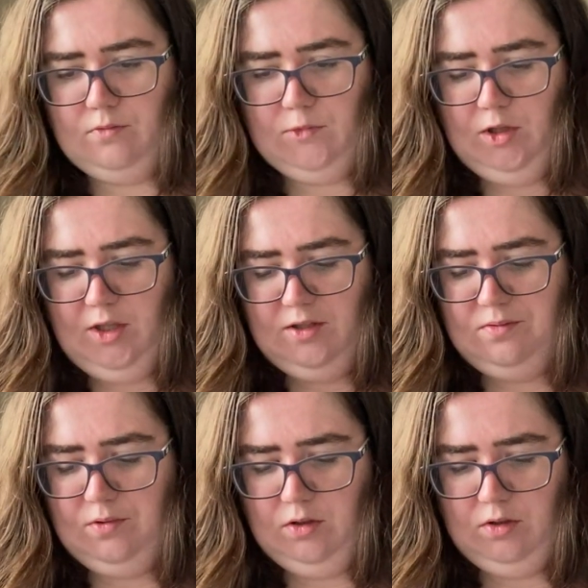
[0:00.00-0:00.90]
And this
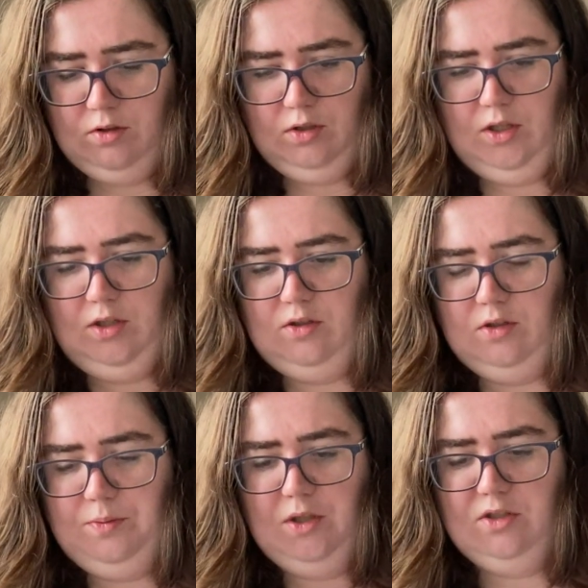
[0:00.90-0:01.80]
one, I ain't
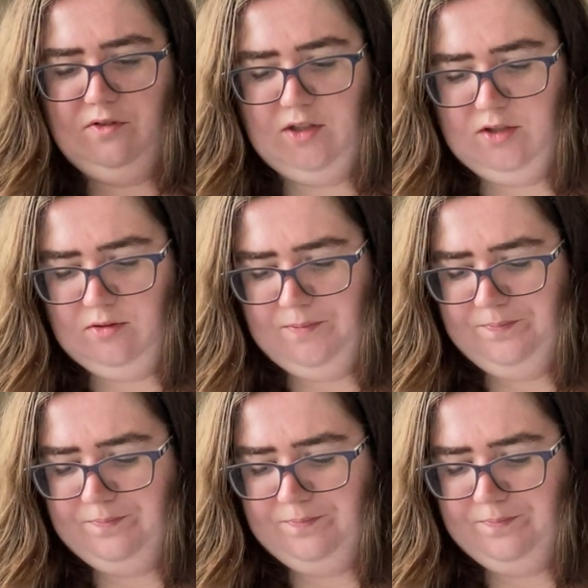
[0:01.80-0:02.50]
got a picture of this one,